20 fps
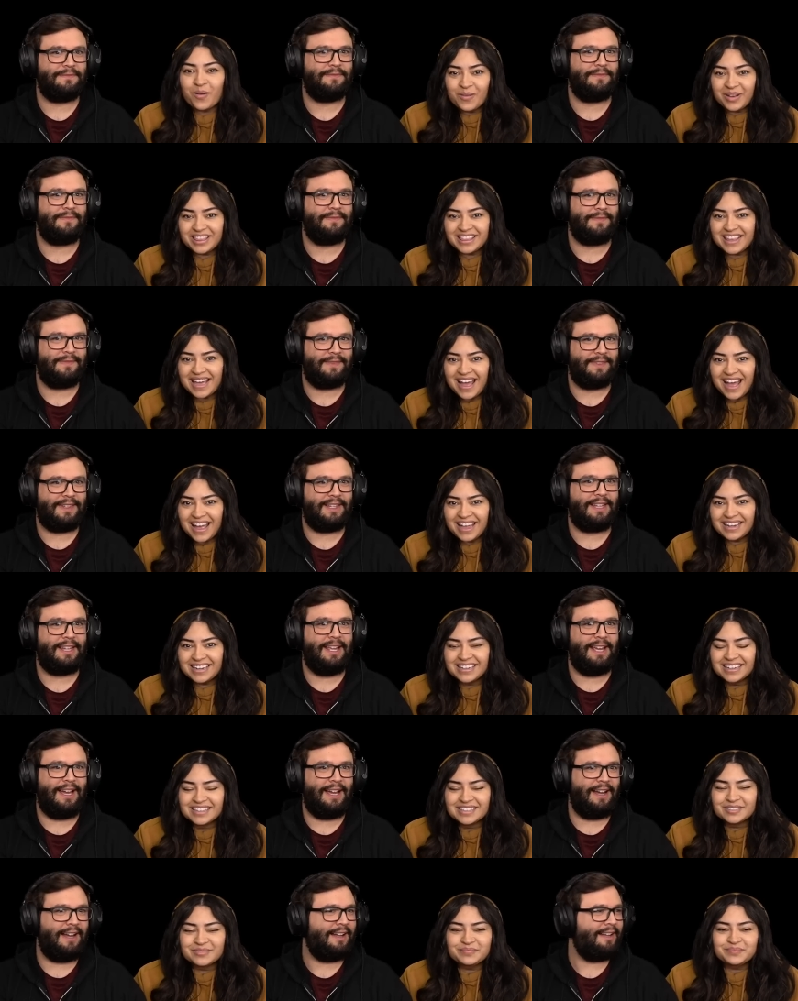Speaker 1: with that.
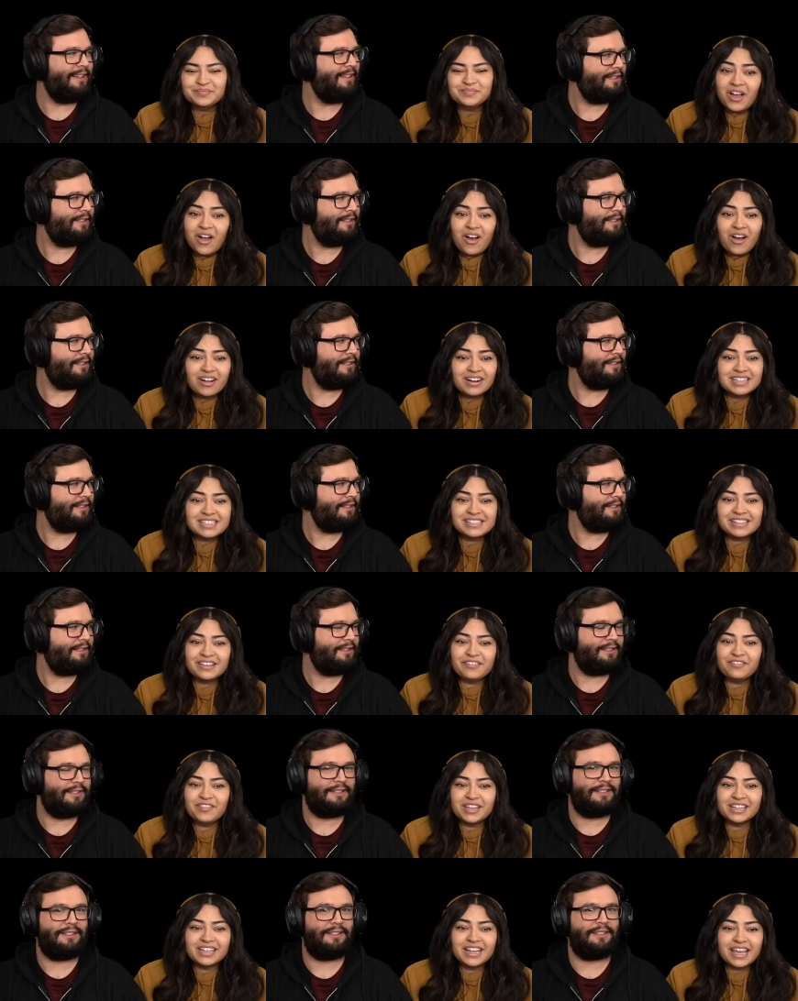Yeah. Honestly,
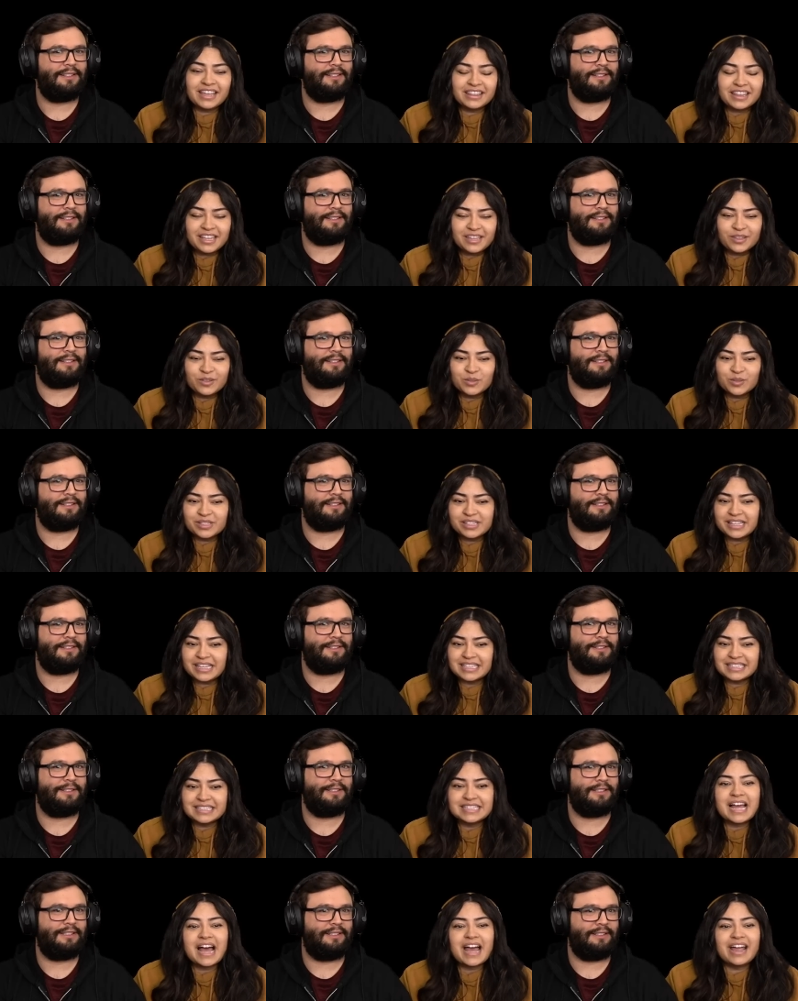feel like they used the
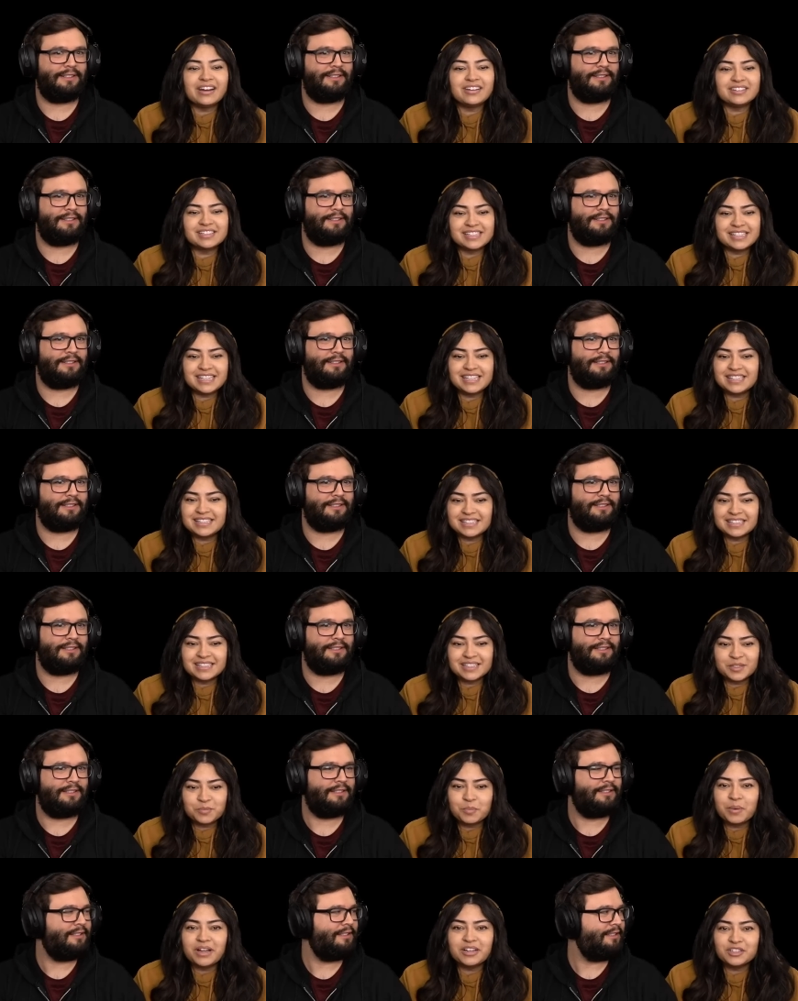entire season's
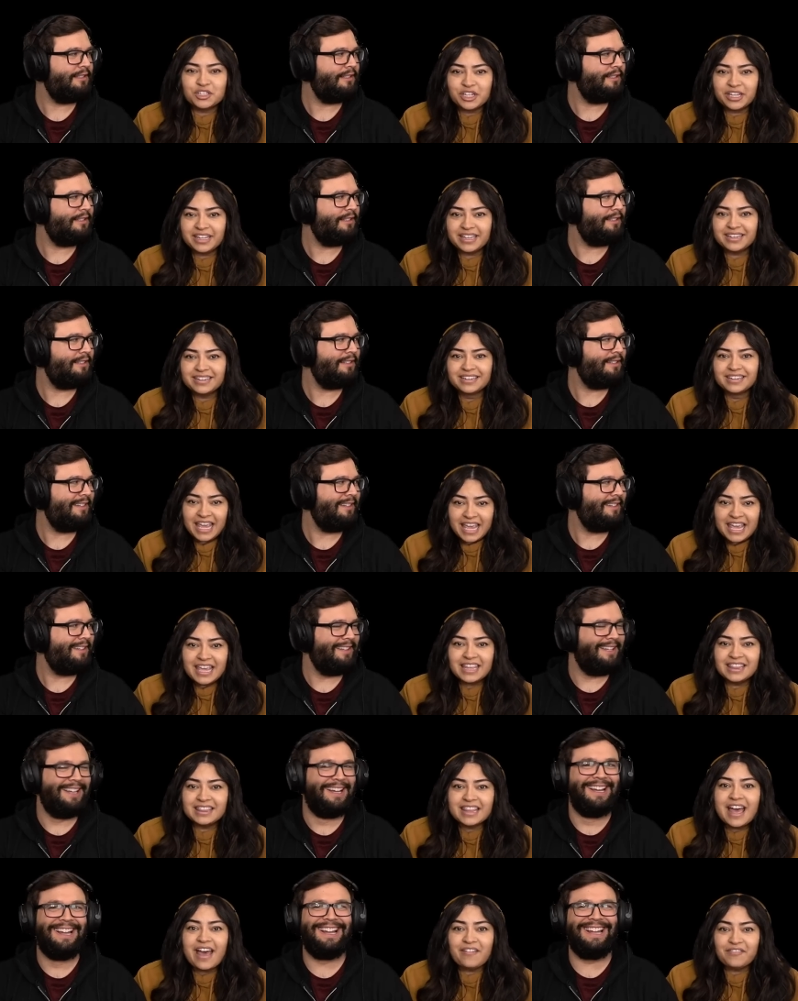budget in
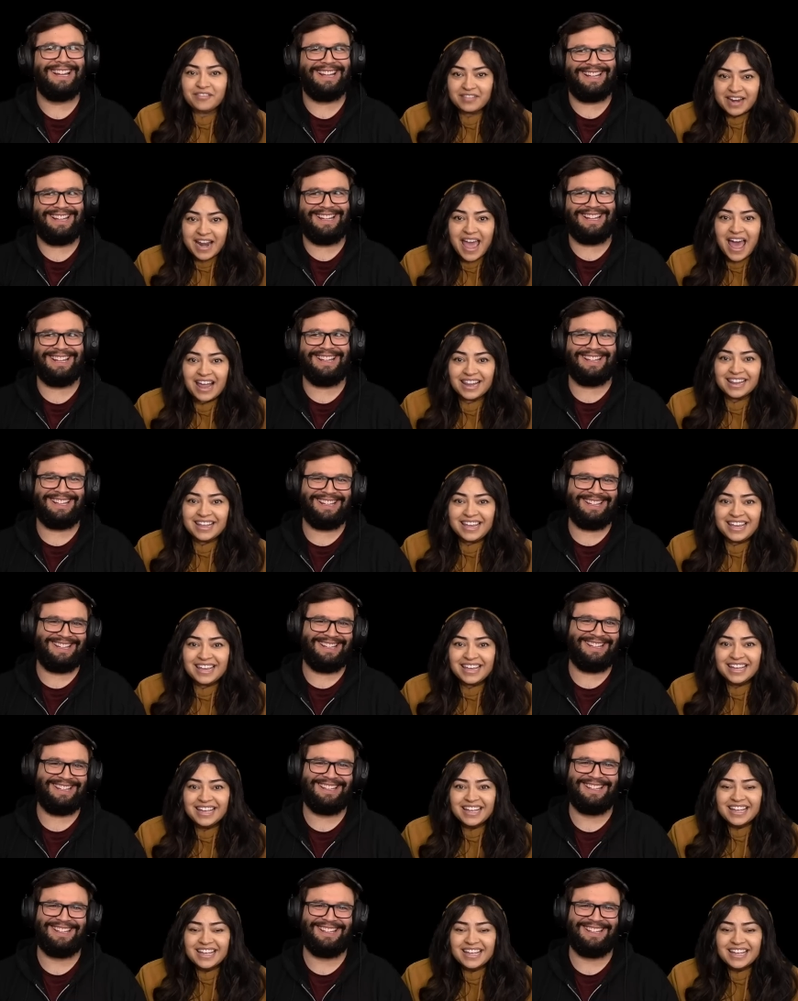that finale.